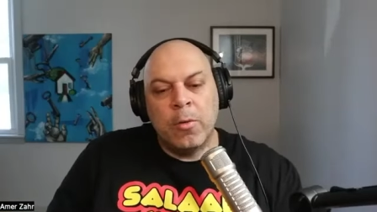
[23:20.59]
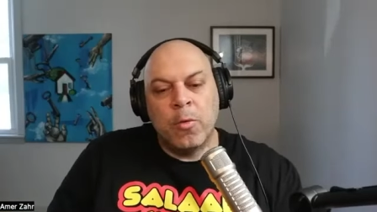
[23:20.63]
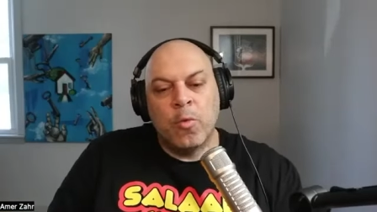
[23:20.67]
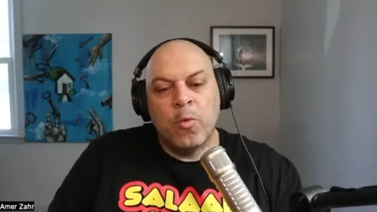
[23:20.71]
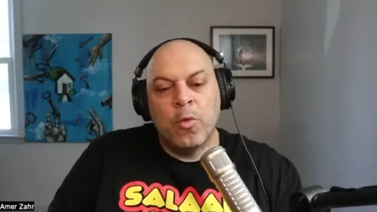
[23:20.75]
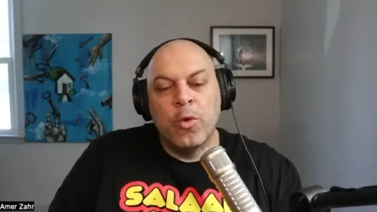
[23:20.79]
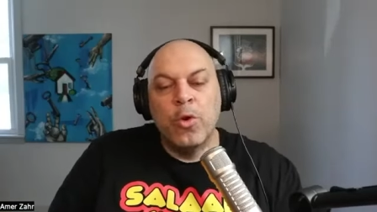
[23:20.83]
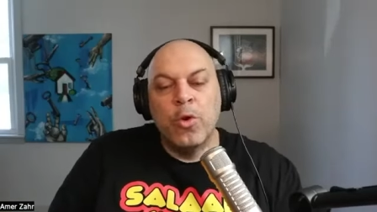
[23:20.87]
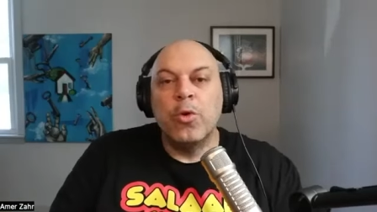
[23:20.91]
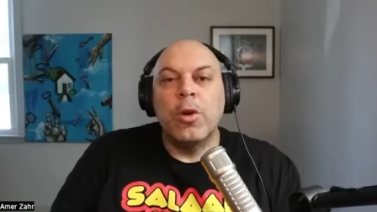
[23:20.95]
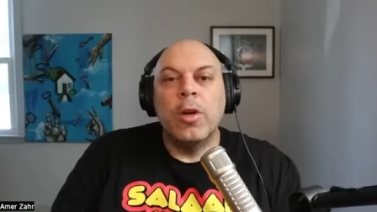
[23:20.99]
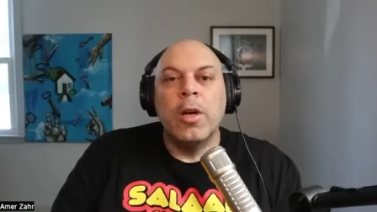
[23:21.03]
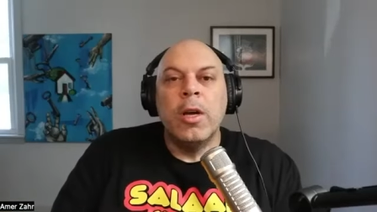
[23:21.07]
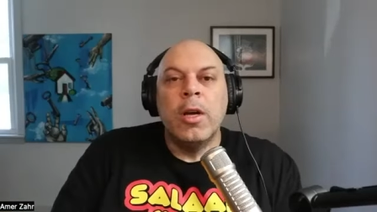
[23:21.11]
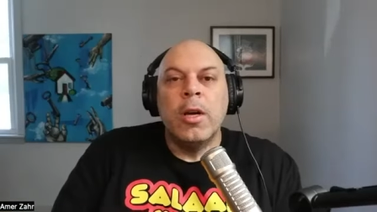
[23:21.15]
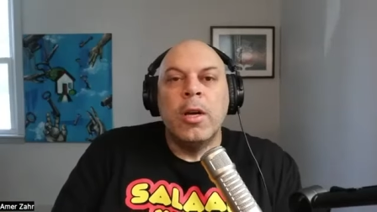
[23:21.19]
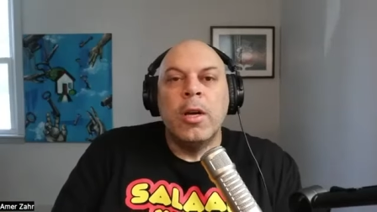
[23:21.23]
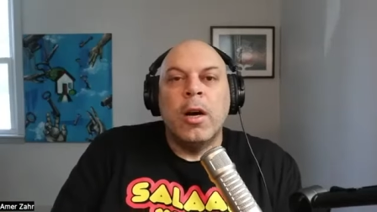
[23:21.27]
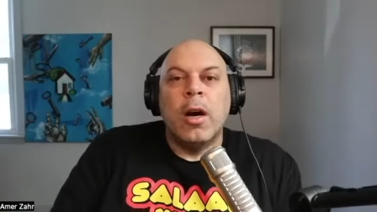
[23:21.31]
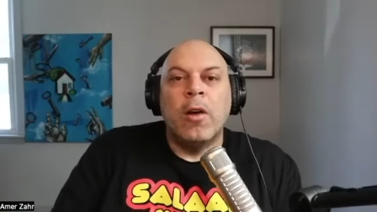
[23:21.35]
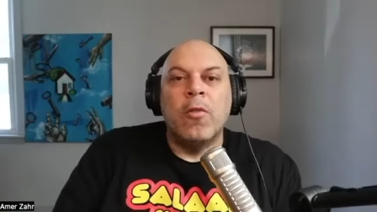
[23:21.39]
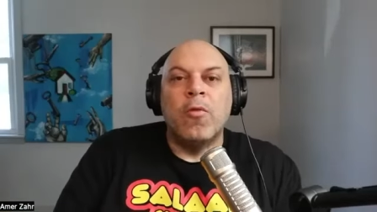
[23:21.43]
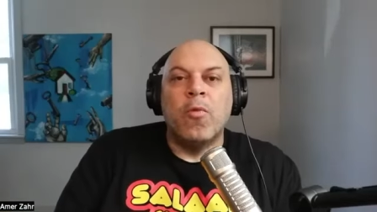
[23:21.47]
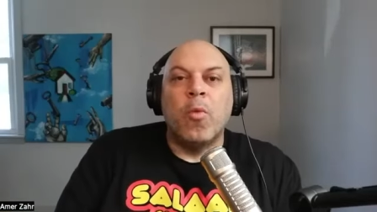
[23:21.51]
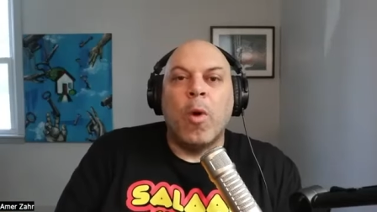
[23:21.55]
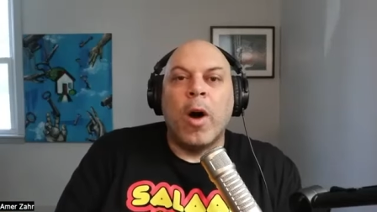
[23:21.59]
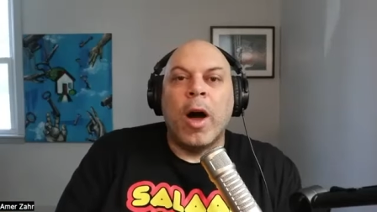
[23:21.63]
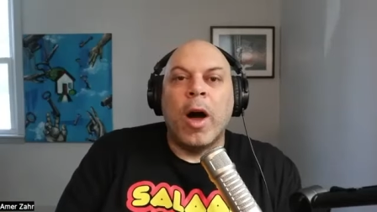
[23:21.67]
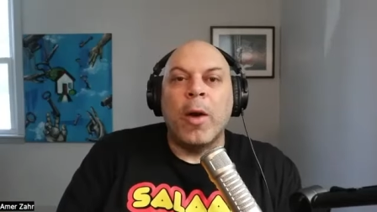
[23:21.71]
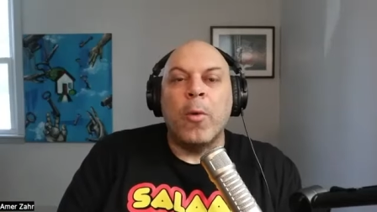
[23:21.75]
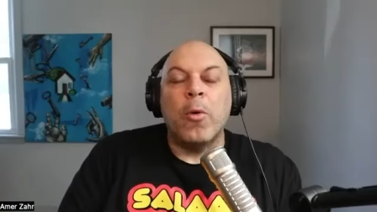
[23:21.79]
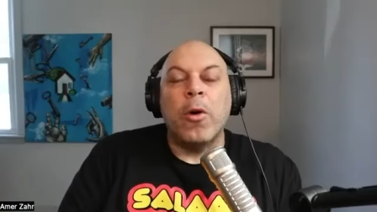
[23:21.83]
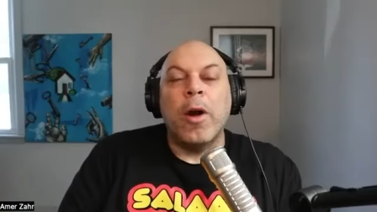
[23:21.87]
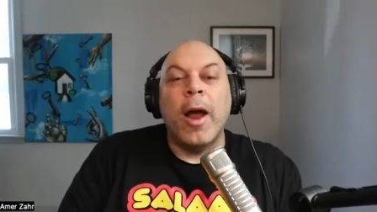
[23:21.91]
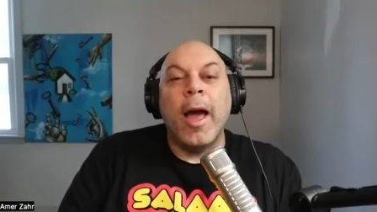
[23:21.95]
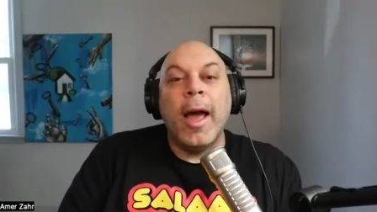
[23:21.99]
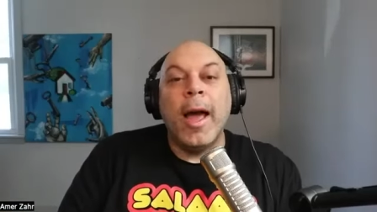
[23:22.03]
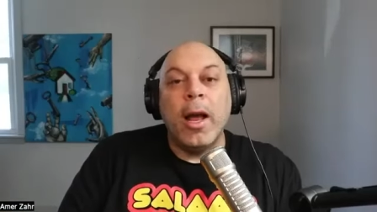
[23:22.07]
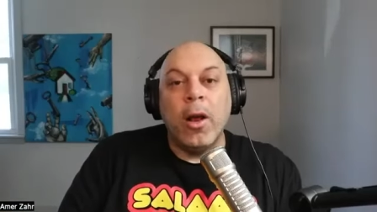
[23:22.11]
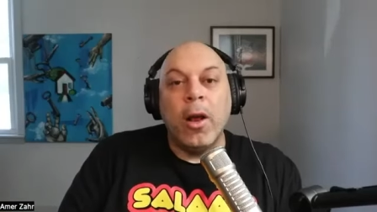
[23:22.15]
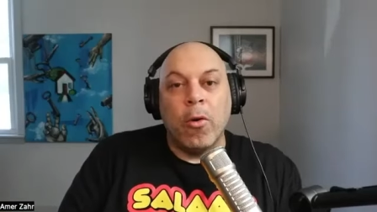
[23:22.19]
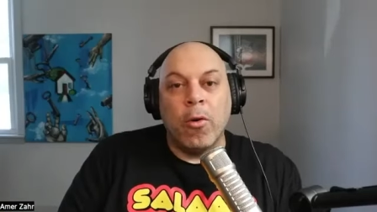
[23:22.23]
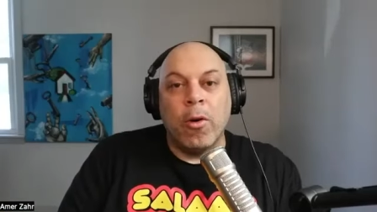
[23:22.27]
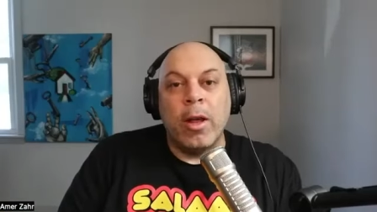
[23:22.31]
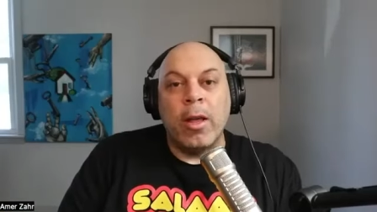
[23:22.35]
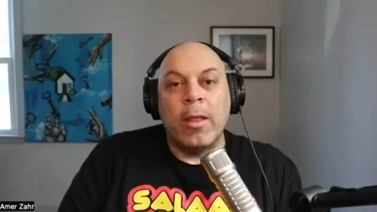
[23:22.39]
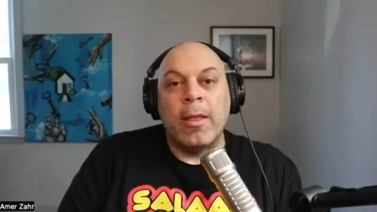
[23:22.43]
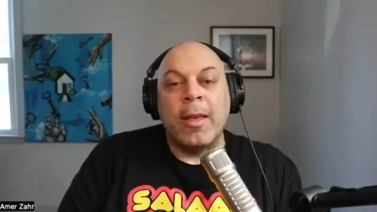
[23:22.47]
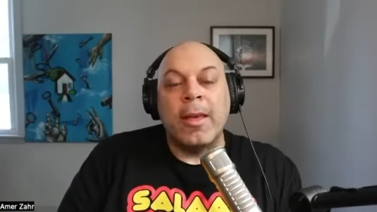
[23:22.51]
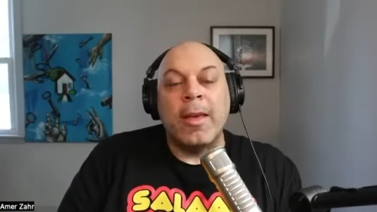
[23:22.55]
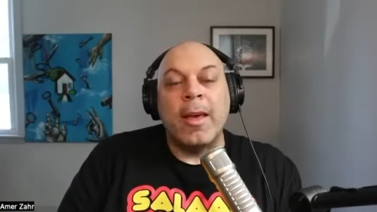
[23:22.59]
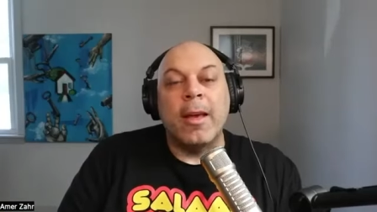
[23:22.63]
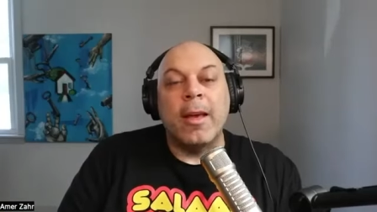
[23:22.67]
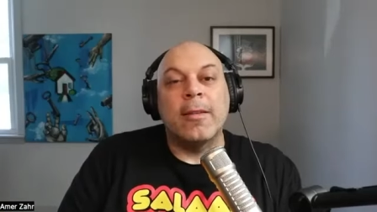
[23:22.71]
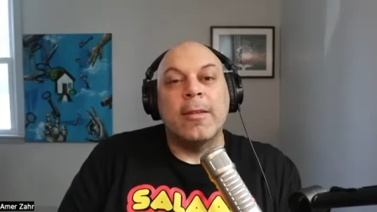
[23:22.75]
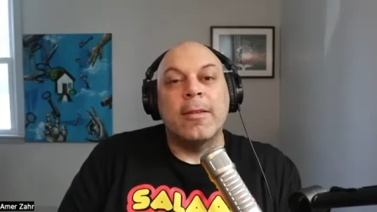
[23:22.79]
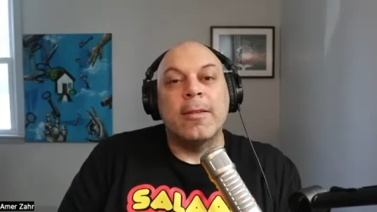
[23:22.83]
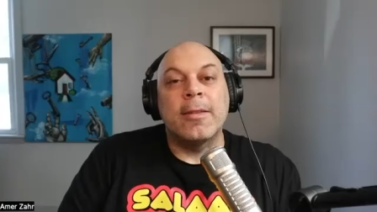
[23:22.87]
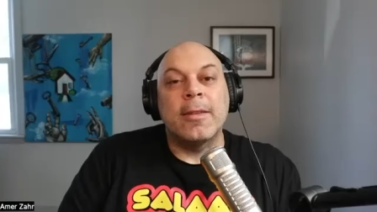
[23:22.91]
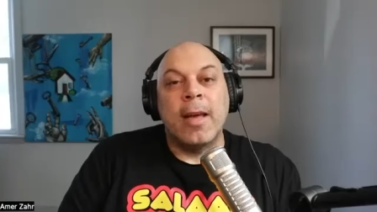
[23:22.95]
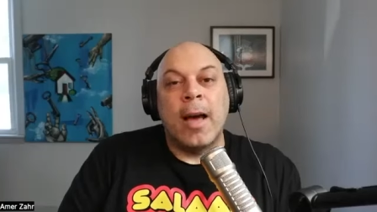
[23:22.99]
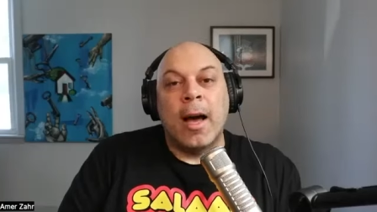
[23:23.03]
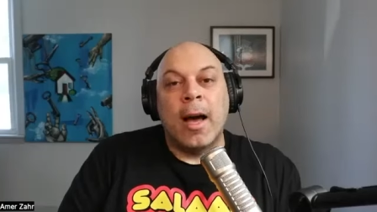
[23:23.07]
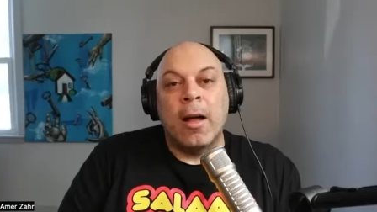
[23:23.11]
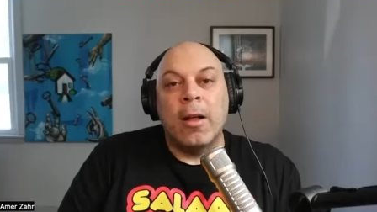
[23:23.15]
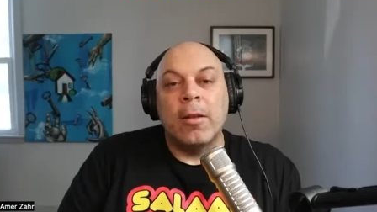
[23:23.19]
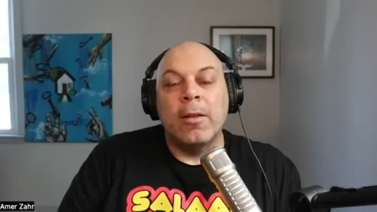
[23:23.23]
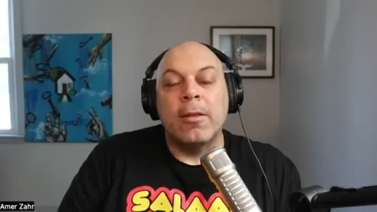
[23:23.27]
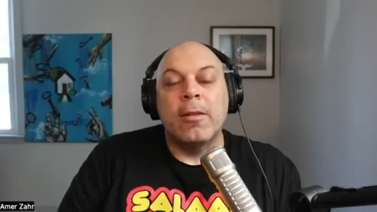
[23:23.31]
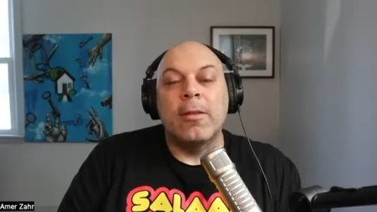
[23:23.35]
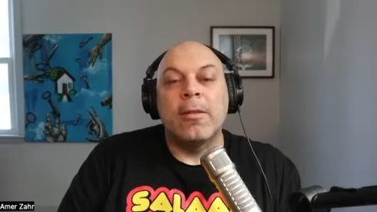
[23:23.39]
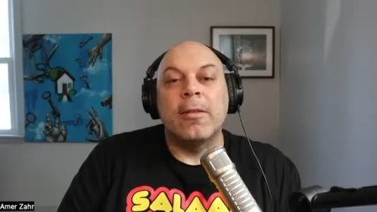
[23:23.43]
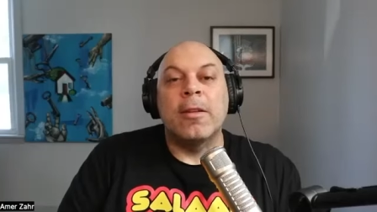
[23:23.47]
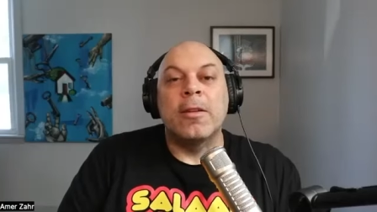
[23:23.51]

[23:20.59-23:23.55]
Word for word: root of why we're angry. They kicked us out.